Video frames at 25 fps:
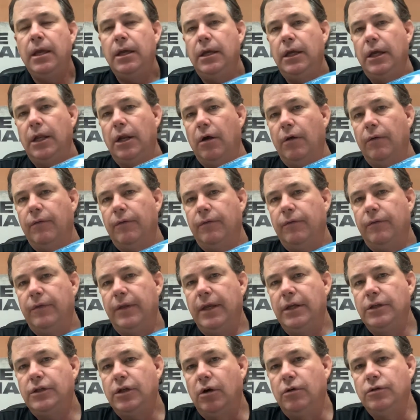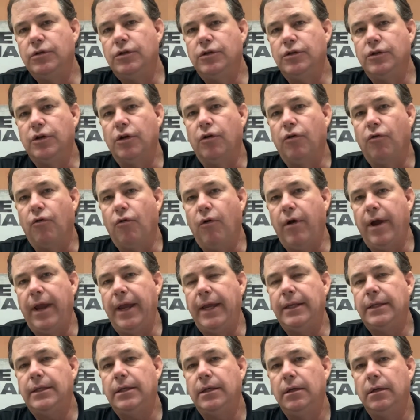You know, these hoses are
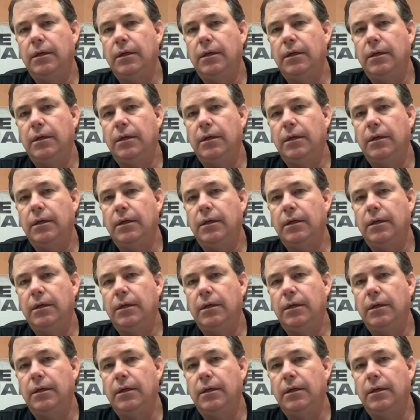great.